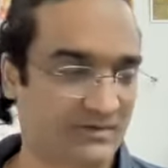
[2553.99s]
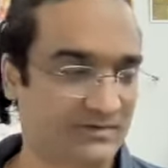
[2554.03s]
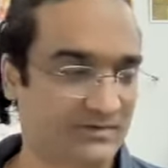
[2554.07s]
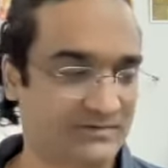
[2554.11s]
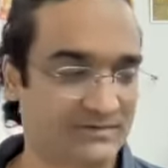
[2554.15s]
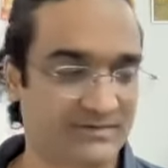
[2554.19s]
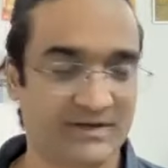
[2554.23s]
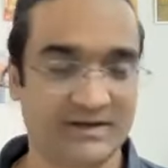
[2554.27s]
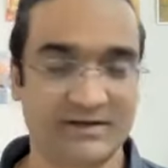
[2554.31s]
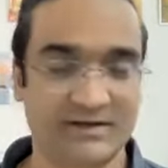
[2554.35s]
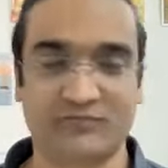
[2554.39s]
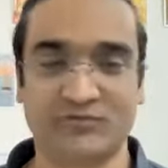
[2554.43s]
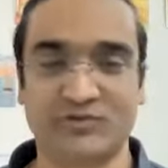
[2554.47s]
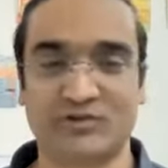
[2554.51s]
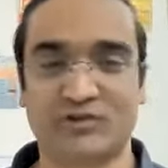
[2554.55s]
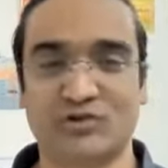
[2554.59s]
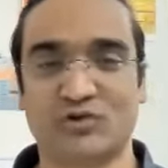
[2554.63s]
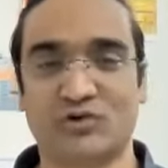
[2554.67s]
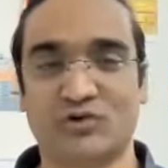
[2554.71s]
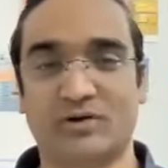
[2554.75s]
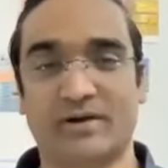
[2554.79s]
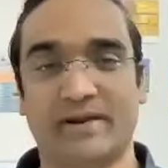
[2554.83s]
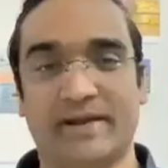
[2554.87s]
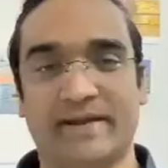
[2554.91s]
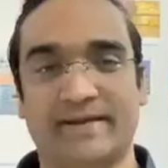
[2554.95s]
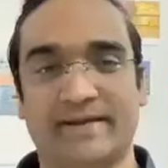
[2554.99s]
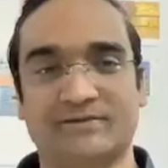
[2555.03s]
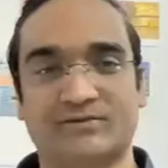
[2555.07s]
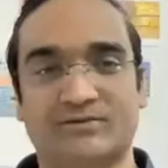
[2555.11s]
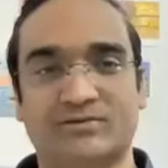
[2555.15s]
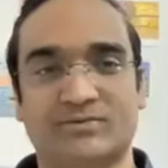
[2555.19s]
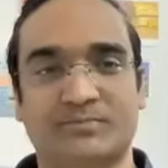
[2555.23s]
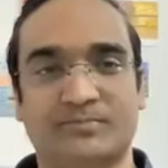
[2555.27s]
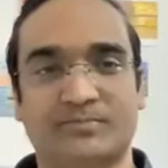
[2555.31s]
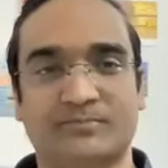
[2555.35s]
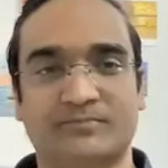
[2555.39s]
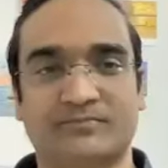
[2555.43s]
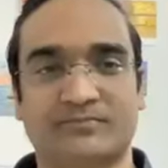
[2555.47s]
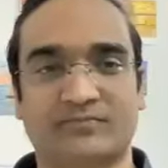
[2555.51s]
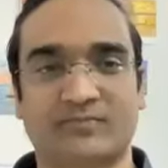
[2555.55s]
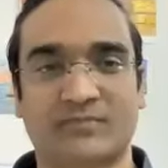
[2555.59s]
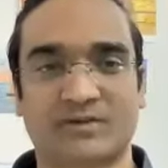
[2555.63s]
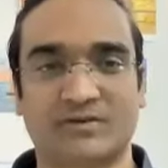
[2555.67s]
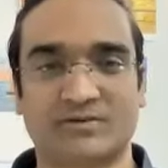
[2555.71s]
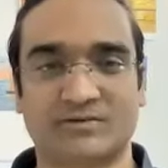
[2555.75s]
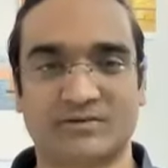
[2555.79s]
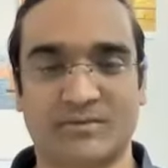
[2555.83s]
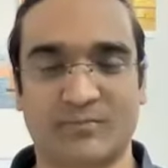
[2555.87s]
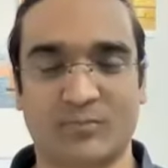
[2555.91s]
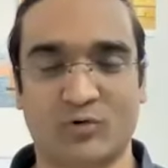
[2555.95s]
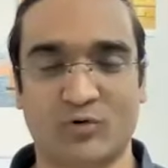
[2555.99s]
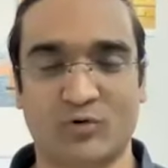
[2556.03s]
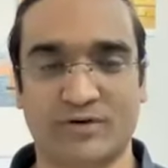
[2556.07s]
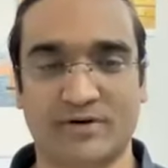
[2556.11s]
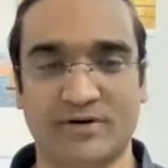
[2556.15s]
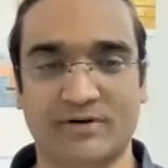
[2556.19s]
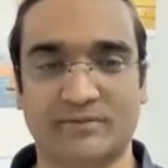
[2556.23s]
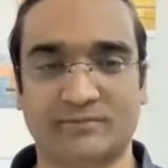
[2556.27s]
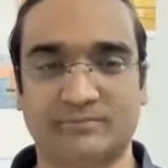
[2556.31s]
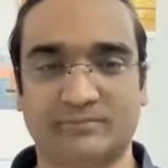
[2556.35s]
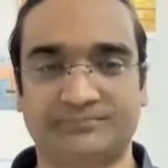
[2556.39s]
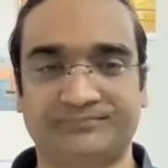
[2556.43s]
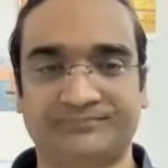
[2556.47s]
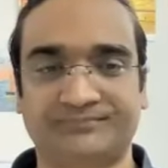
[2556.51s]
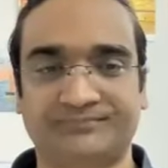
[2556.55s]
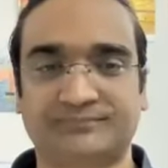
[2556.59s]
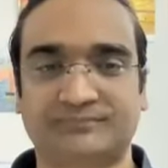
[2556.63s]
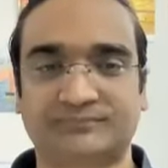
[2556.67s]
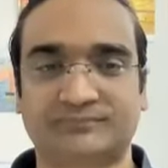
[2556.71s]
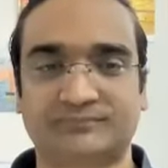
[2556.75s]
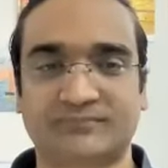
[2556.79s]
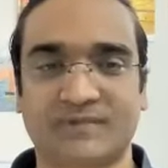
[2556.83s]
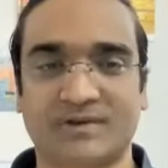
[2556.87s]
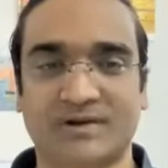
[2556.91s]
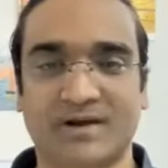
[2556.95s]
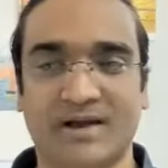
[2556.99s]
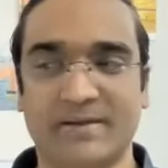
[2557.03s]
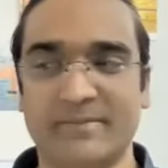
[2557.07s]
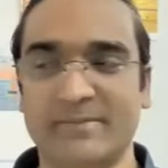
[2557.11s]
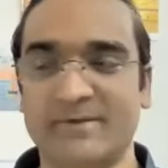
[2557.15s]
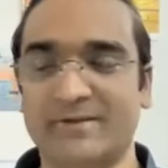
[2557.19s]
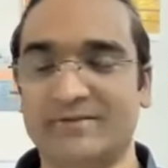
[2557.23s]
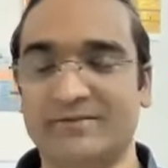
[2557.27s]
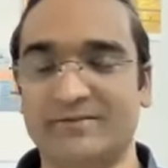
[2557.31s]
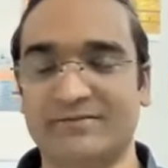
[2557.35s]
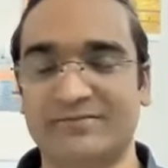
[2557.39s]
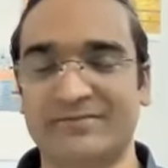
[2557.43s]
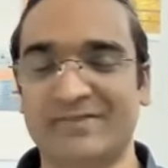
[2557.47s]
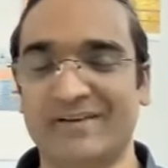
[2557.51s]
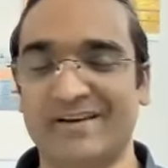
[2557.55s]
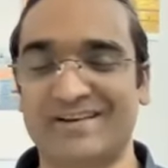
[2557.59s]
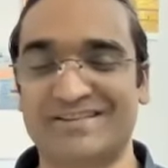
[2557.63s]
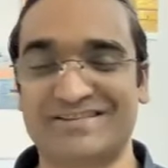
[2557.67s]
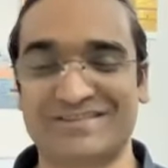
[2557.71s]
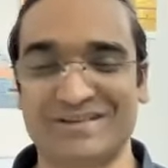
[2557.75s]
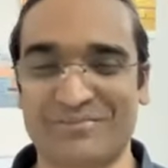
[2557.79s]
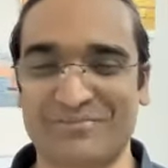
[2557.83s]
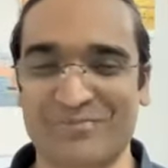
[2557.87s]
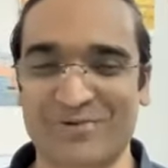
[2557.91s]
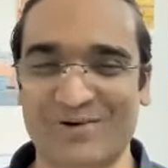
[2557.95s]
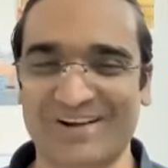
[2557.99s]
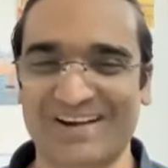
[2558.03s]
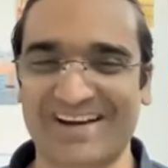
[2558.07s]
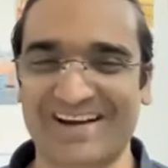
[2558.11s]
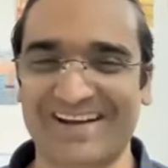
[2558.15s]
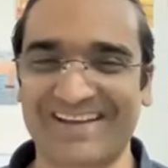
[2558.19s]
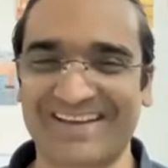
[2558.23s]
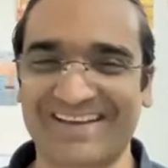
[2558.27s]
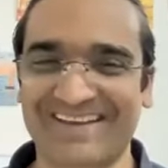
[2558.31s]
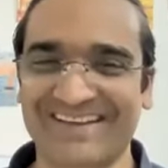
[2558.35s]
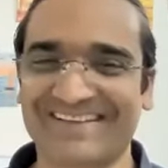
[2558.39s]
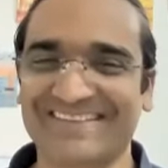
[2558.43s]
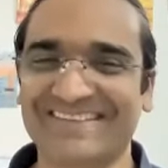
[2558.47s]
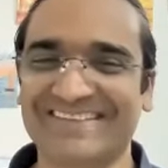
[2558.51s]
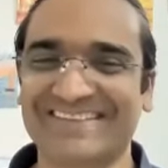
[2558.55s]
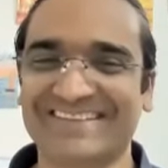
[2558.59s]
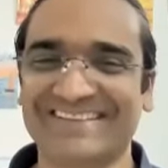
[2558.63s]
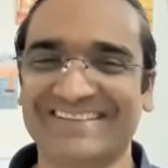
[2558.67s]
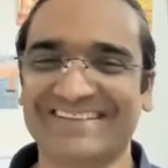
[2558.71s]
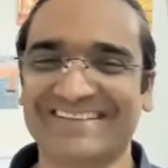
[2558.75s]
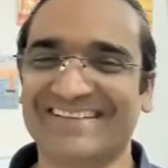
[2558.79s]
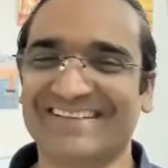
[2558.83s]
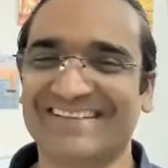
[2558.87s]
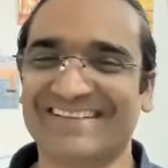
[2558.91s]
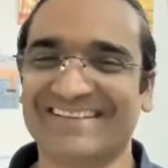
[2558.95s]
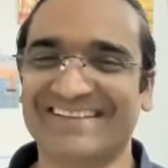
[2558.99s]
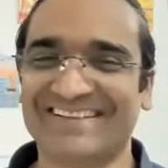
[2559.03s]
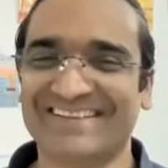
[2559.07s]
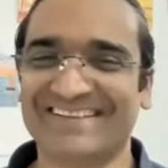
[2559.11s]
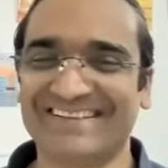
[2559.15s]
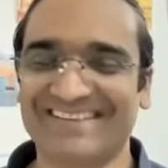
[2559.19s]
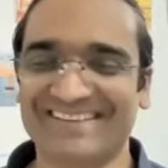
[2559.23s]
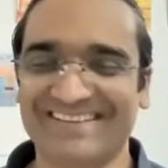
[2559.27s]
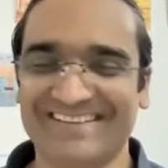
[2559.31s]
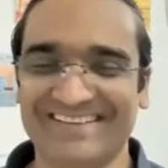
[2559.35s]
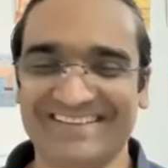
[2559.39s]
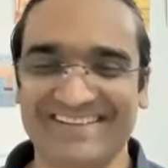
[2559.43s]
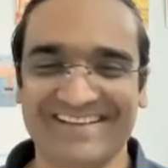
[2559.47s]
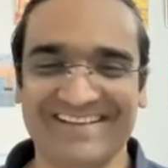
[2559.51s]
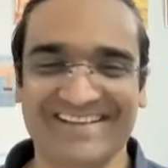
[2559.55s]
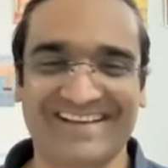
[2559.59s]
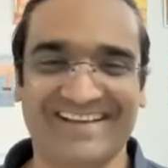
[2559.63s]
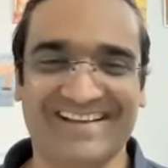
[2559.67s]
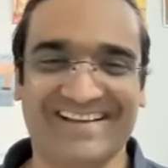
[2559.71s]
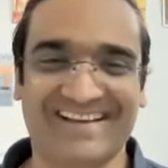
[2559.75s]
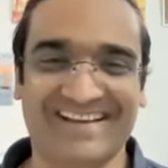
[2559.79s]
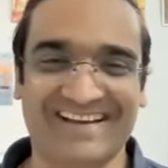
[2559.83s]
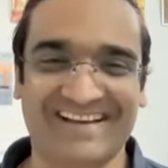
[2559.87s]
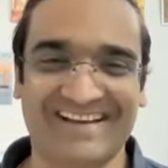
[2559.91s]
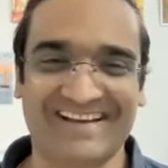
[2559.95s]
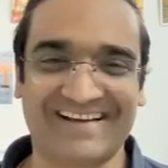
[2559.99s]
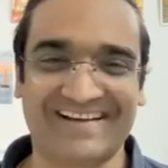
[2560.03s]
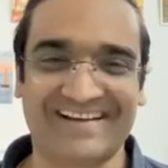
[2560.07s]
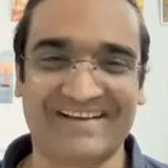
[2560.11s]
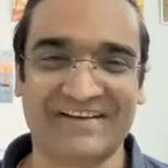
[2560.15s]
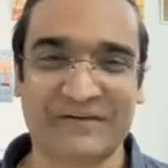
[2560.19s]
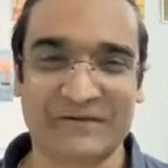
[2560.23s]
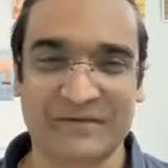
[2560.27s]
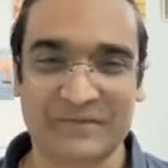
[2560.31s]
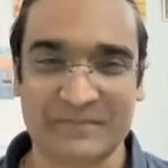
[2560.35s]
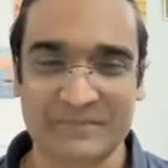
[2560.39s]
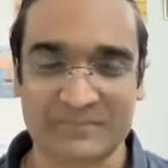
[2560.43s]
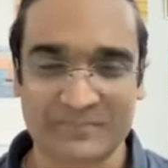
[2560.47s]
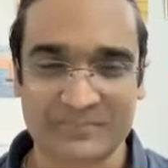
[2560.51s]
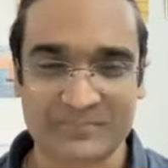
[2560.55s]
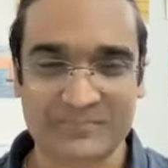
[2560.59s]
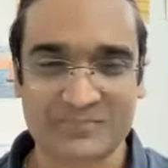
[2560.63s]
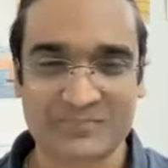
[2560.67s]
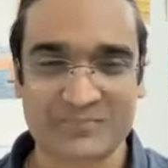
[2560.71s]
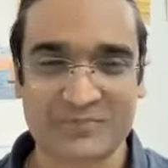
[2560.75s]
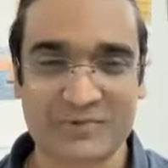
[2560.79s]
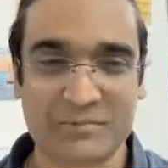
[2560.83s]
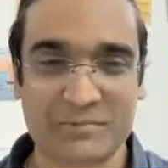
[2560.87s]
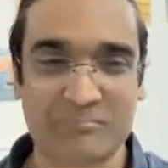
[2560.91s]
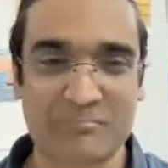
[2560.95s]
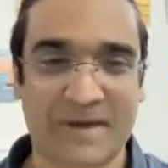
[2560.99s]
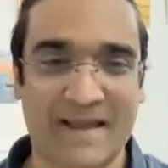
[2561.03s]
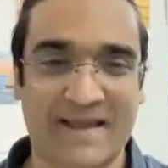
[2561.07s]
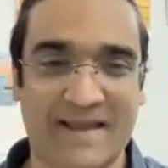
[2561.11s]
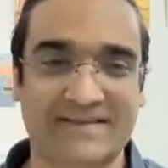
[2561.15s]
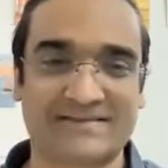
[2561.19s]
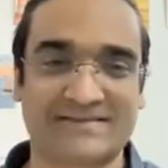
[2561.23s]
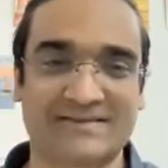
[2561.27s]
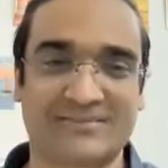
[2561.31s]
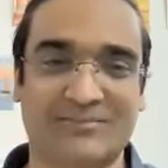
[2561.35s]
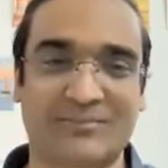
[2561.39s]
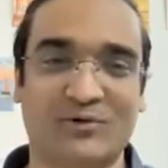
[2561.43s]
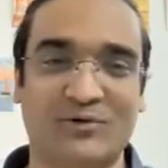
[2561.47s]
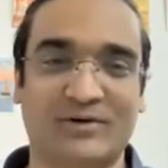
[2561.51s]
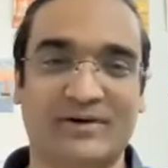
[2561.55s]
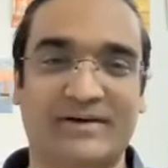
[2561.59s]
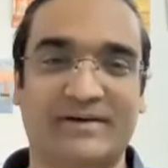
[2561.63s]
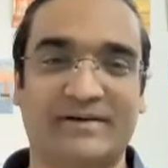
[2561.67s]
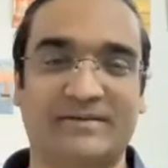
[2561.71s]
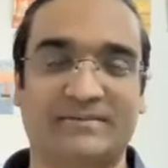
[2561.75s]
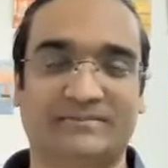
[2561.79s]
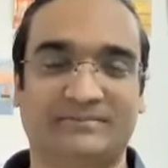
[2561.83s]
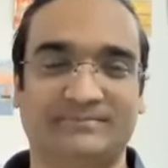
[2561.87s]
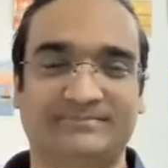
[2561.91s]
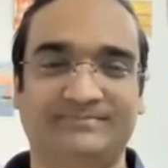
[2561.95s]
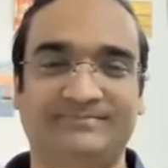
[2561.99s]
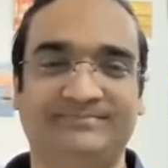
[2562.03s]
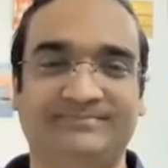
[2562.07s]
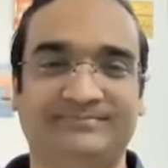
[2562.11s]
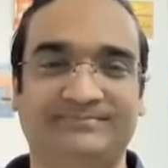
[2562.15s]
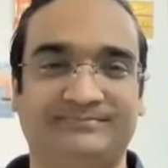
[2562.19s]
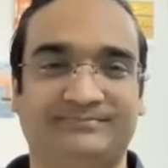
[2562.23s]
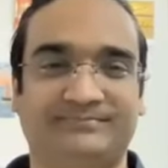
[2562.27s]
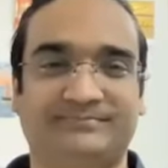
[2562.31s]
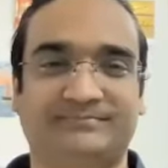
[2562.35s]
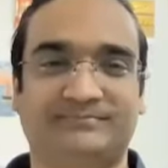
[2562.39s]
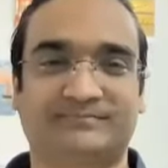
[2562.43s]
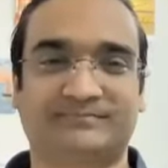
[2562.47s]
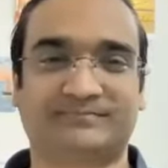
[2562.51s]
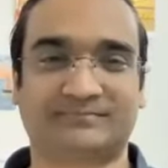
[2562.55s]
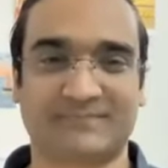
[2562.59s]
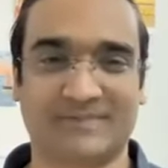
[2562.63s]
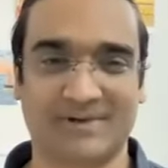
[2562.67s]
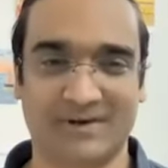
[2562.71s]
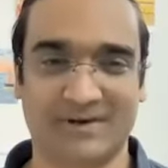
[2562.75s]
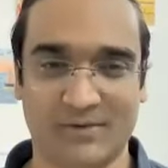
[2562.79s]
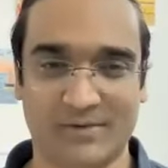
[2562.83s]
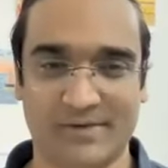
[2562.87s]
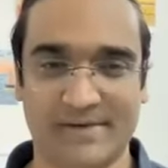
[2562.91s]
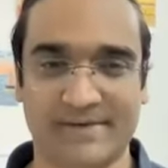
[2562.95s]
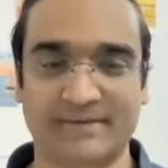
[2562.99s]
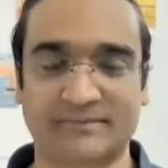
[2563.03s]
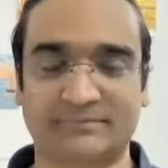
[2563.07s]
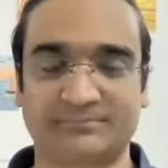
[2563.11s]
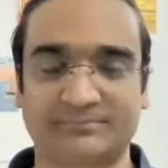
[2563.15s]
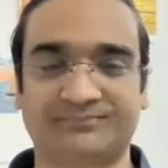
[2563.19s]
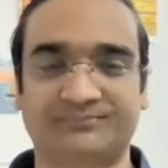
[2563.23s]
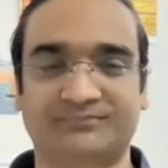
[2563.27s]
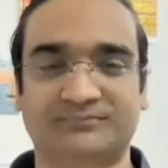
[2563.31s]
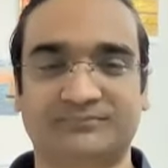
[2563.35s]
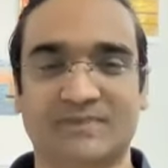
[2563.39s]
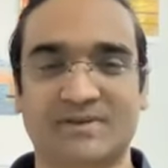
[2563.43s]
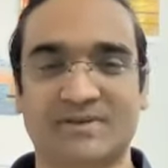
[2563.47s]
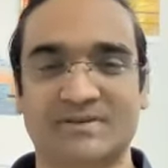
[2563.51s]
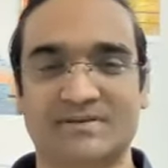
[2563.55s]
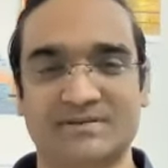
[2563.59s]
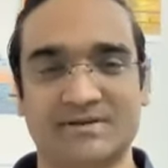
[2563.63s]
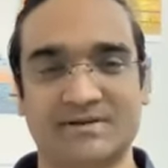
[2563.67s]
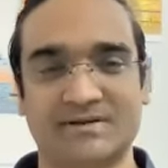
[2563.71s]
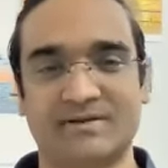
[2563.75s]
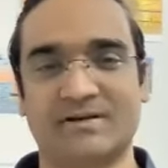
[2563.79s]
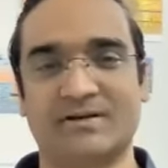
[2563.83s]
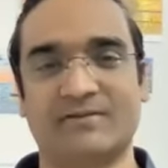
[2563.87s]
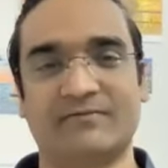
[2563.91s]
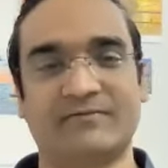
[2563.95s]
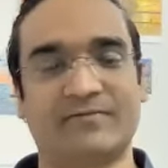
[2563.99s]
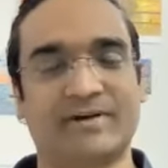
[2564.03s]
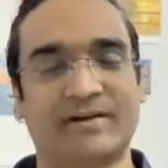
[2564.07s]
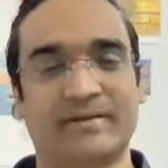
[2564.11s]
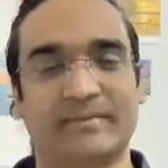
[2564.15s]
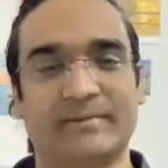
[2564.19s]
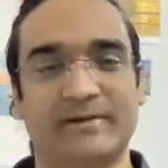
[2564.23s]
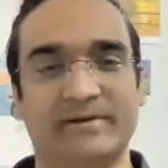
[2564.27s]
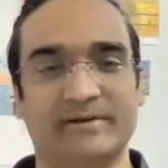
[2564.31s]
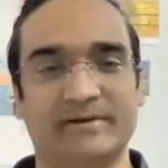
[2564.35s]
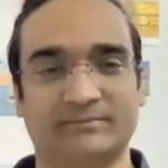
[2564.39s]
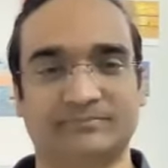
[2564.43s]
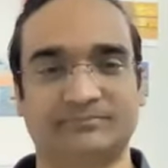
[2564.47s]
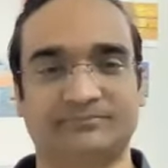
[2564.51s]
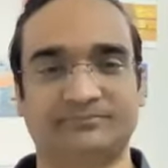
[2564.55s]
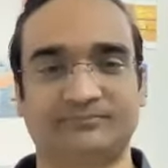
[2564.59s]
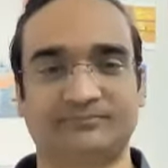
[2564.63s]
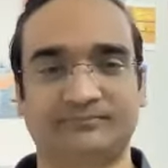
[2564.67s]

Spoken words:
Sit with your legs supported. I mean feet supported and back supported. Okay. Sit comfortably.